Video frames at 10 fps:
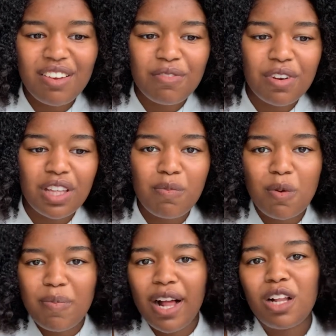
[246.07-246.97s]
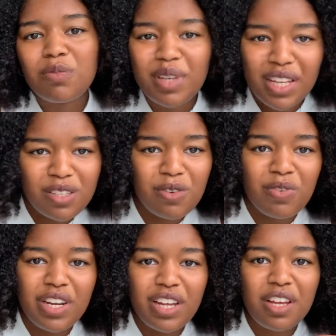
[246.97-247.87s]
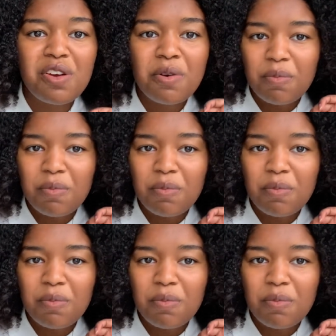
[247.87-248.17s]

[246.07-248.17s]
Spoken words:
it really propelled me into reading